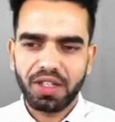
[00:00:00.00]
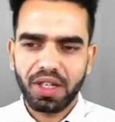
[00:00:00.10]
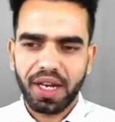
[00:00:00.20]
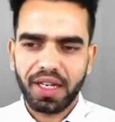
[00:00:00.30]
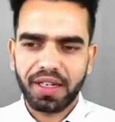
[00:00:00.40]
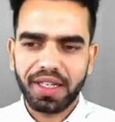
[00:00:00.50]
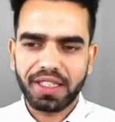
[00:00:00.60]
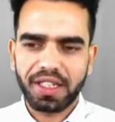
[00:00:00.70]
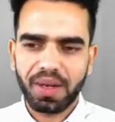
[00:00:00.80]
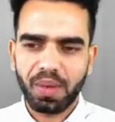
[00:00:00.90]
and the
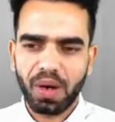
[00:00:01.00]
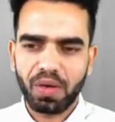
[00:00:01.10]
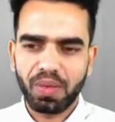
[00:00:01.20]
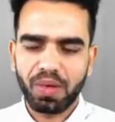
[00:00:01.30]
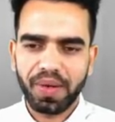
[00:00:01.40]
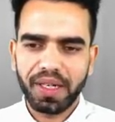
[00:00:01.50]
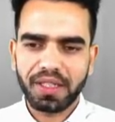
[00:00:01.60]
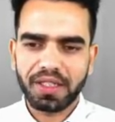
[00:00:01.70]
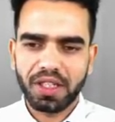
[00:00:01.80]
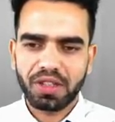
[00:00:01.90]
nature of bowel movements.